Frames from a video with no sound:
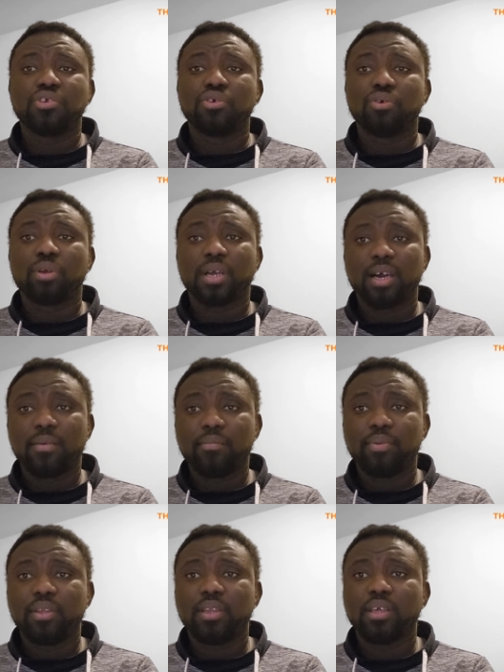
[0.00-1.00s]
your
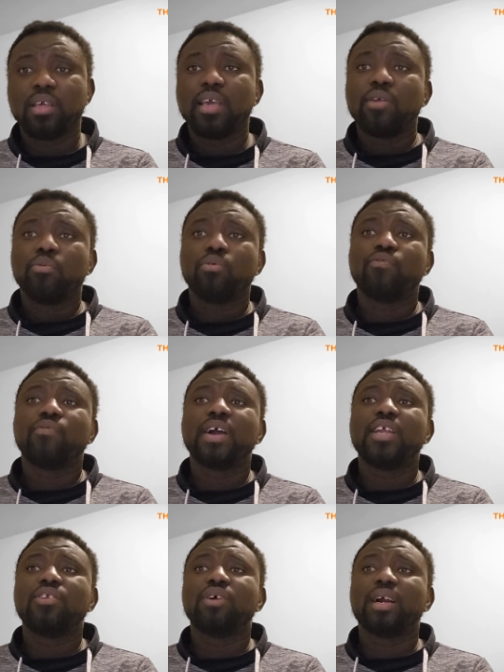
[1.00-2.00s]
company will
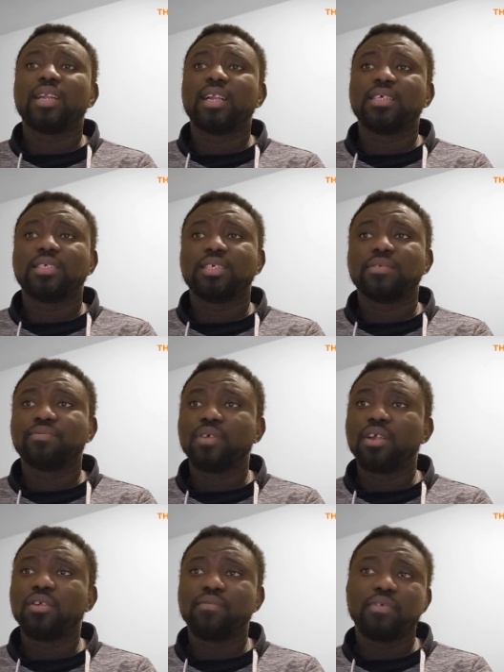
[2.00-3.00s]
find your analysis
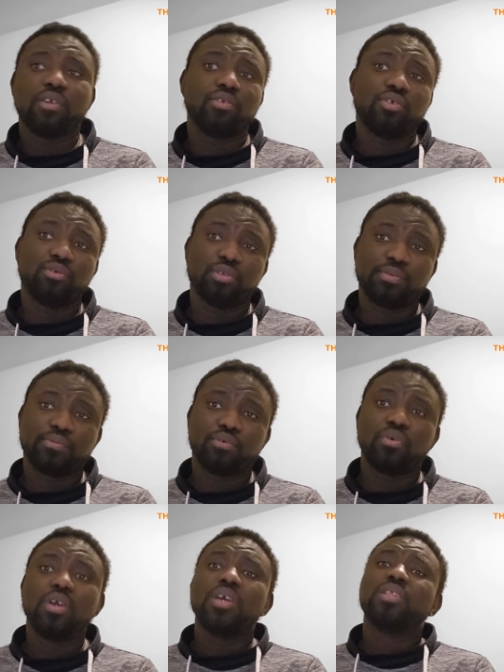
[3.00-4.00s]
very, very
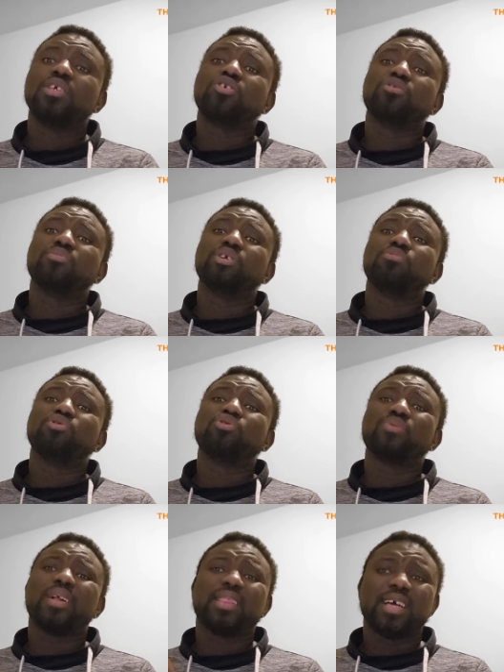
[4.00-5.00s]
useful. They should be able
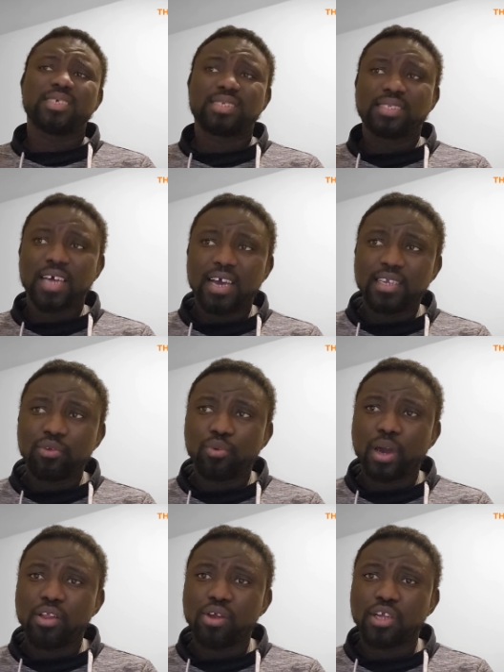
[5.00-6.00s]
to understand
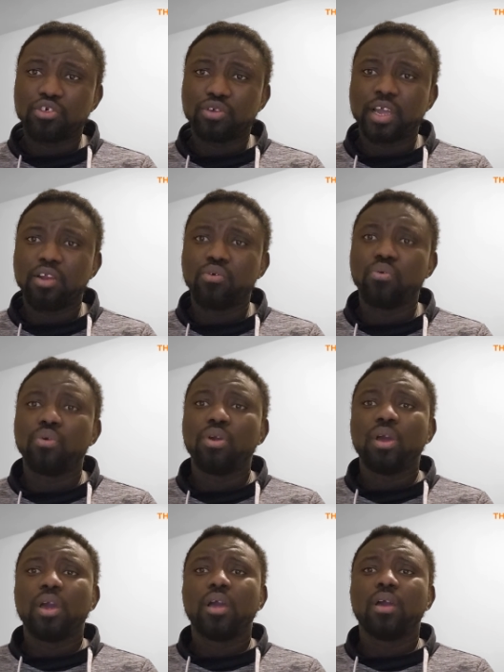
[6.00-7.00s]
what you are trying
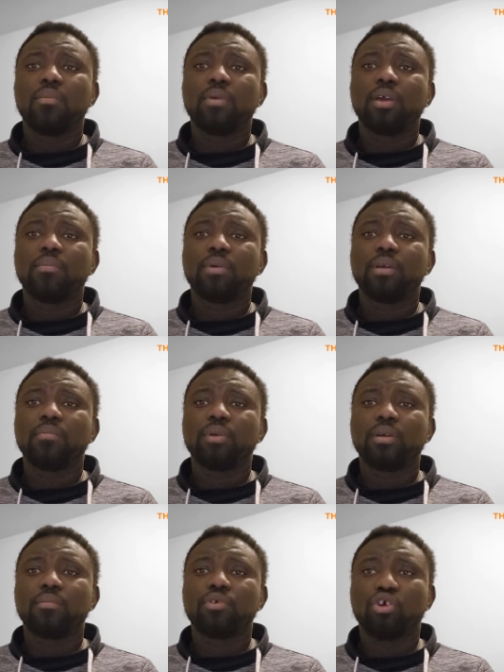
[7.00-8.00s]

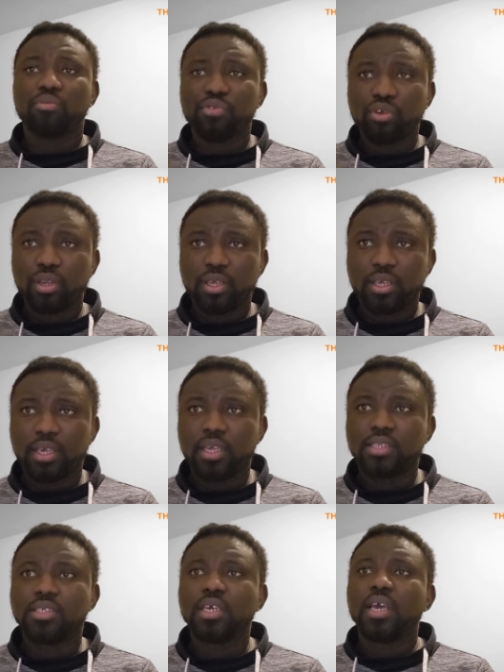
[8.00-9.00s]
to
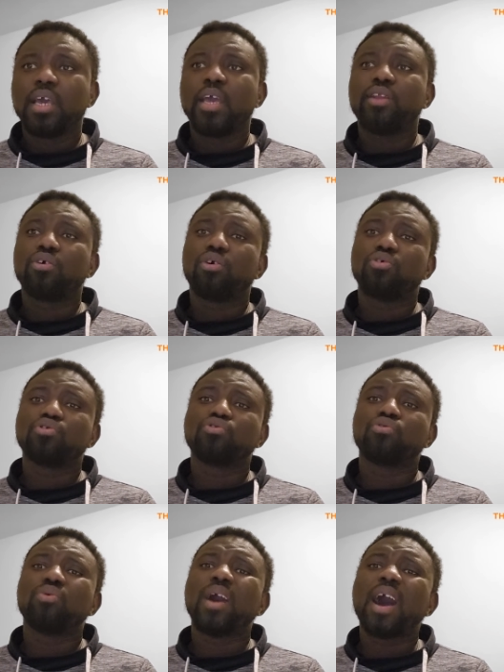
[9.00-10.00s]
communicate, and
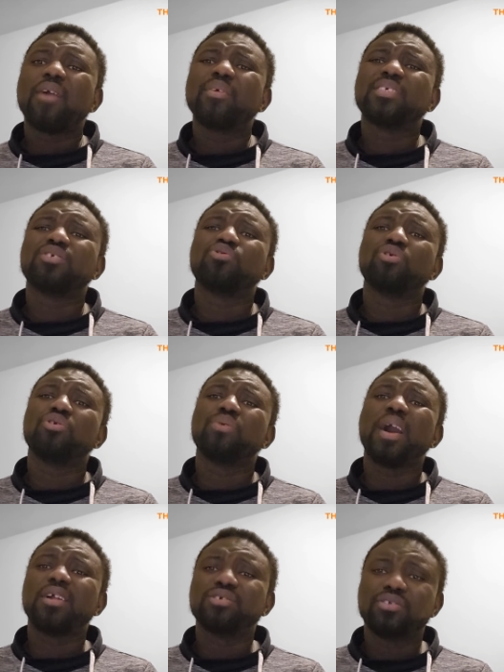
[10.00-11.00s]
also how it's going
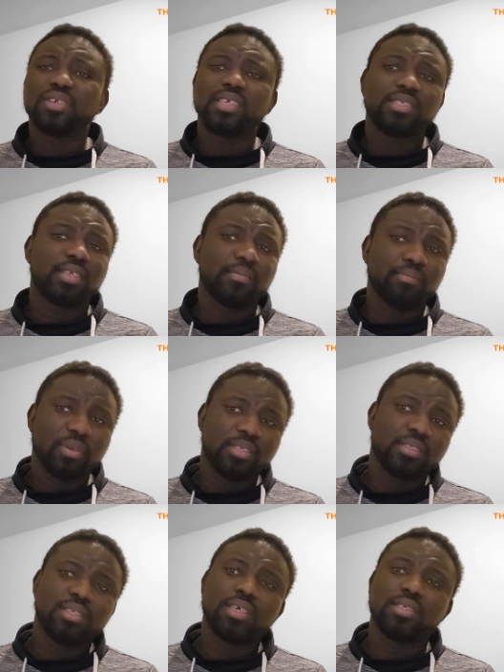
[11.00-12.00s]
to address the
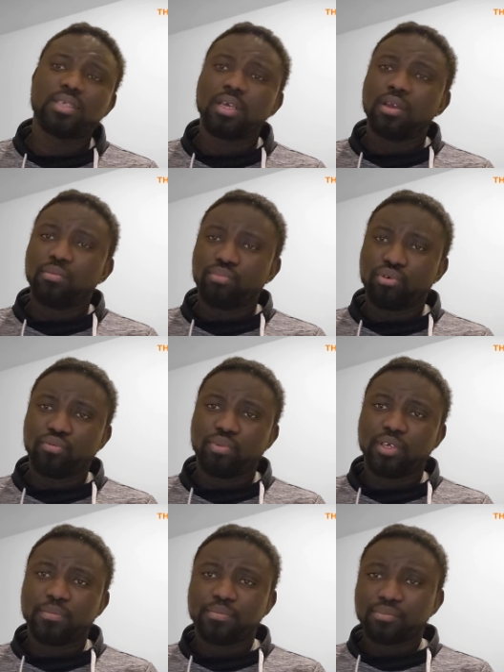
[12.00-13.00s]
business
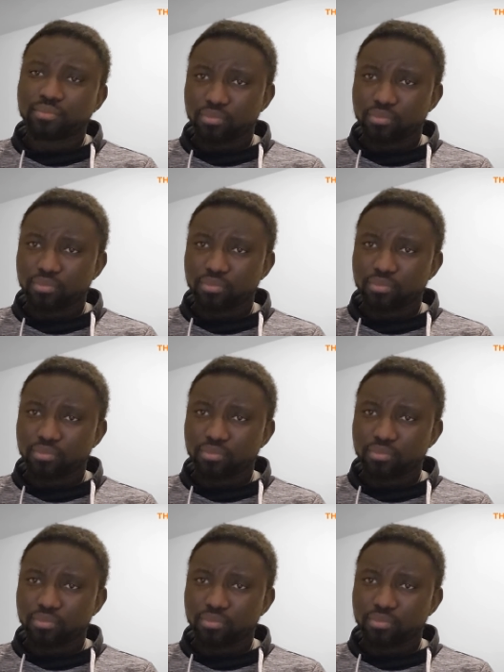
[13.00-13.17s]
problem.